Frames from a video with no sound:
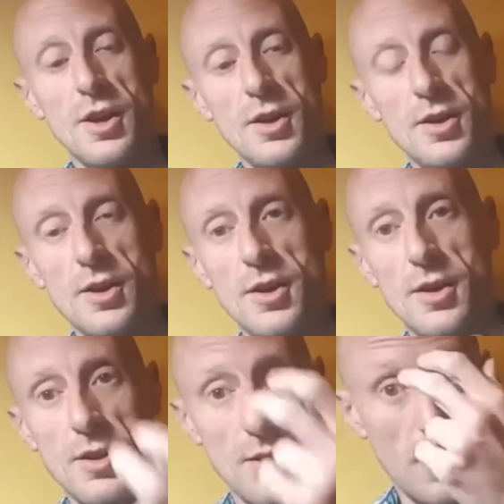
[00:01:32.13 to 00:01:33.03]

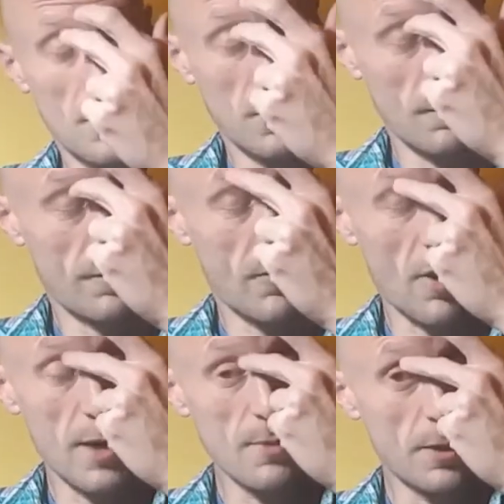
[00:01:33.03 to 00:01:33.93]

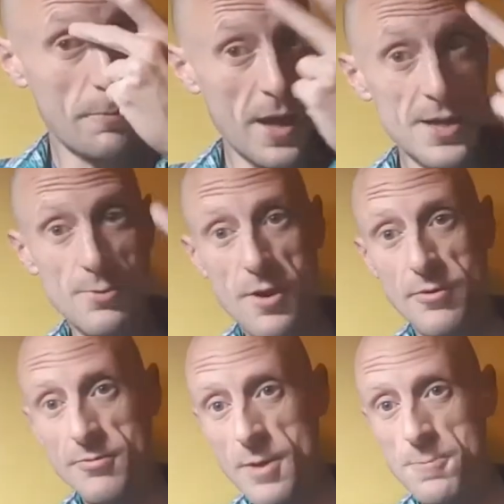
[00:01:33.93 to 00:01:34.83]
40mm base worth
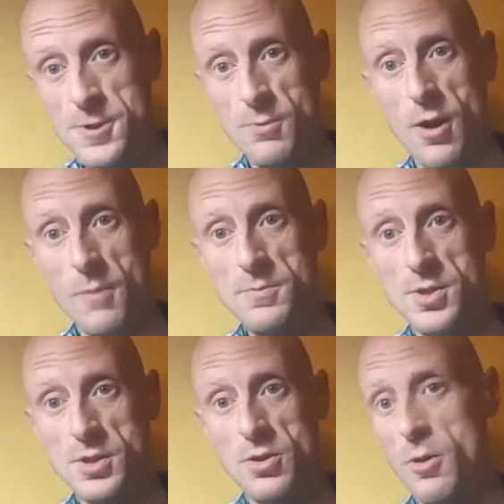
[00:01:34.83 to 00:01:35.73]
of Ripper
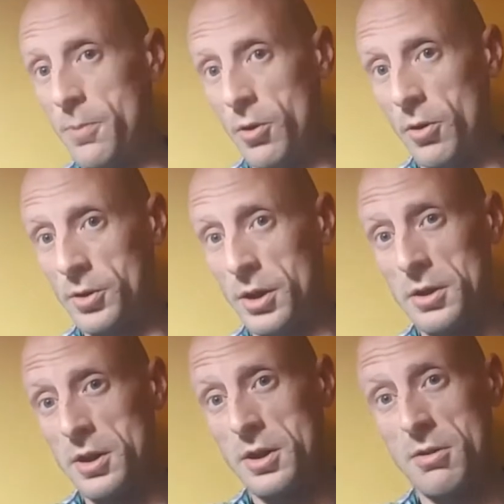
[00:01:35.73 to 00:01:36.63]
Swarms you're bored
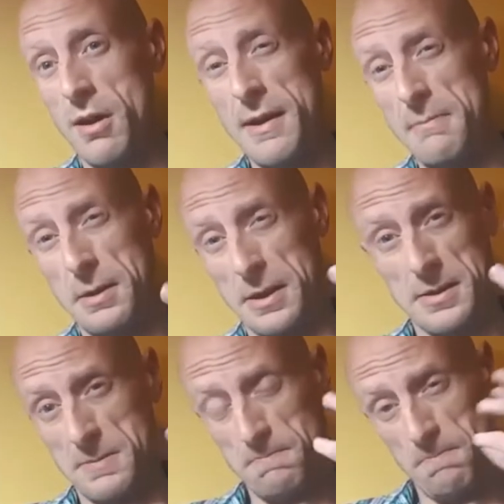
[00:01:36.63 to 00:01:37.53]
and you're crying
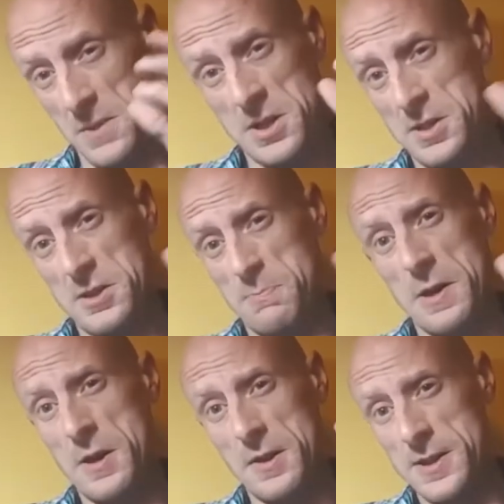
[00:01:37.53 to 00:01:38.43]
because you
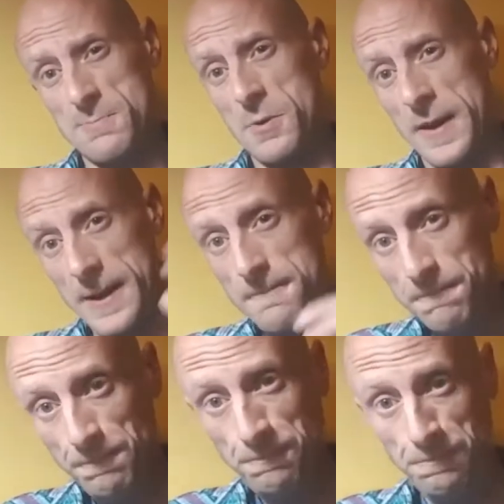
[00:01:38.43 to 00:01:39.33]
spent all this money,
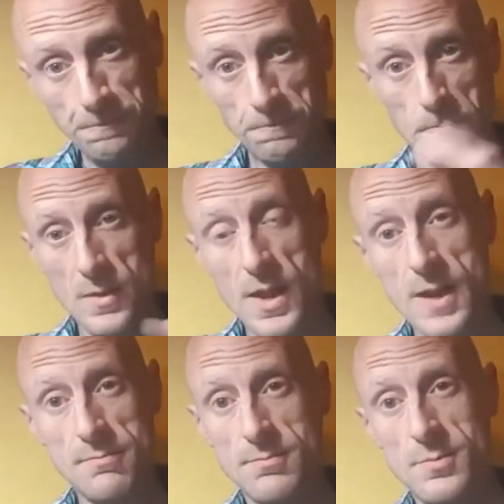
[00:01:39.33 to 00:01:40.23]

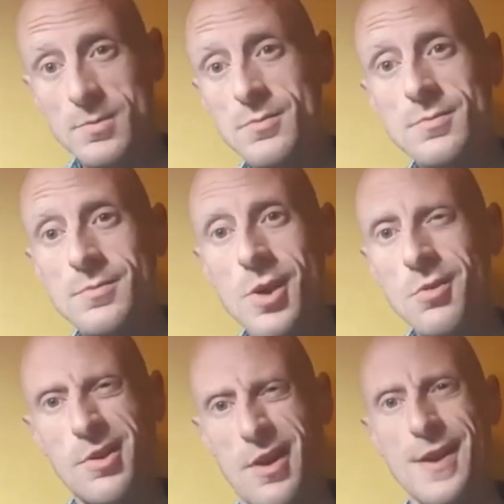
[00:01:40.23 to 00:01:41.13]
then
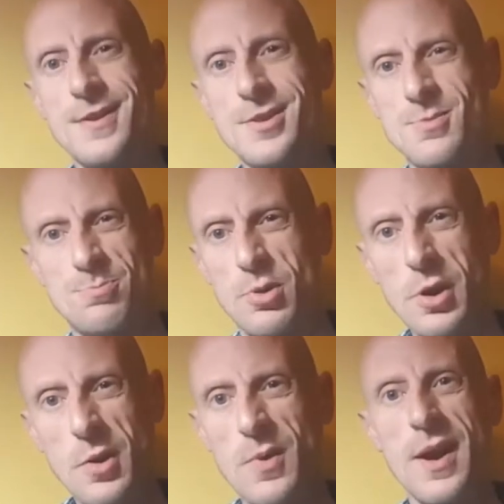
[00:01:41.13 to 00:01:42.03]
don't cry, just put
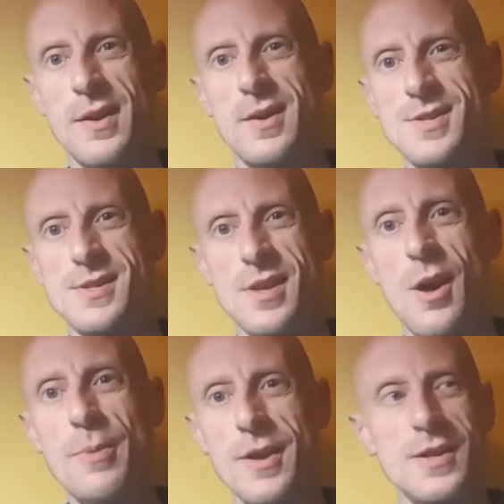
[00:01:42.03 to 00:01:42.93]
it away, because it's a
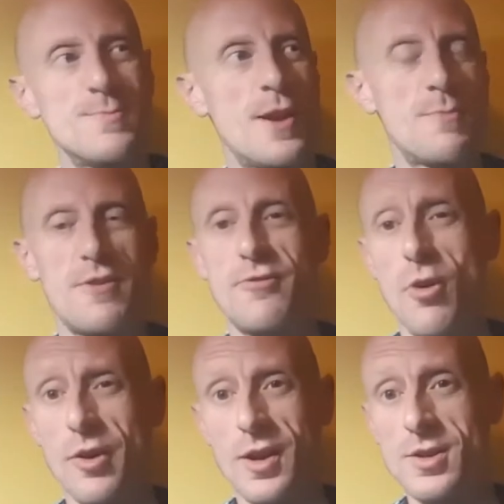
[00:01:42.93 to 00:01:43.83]
hobby and it's meant to be
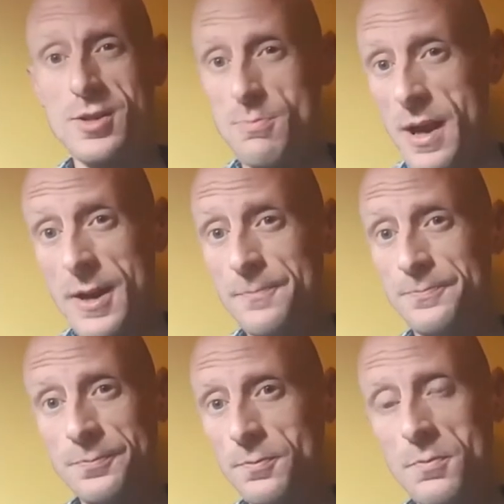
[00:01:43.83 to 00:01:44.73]
fun and it doesn't matter.
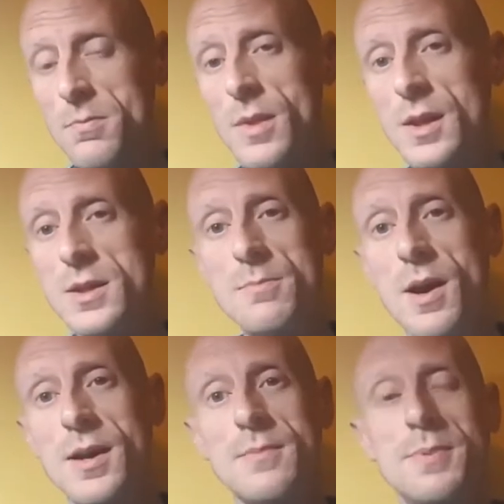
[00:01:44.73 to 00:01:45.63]
You
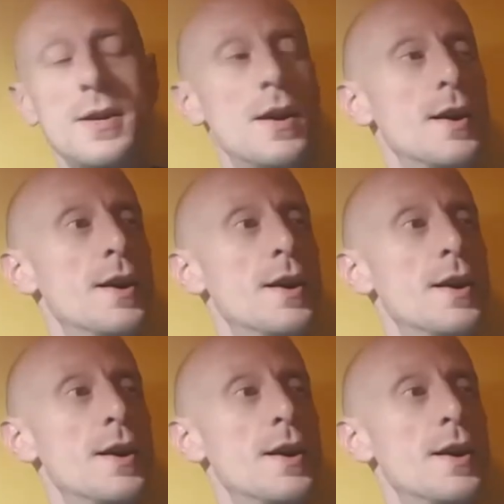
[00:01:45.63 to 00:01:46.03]
might be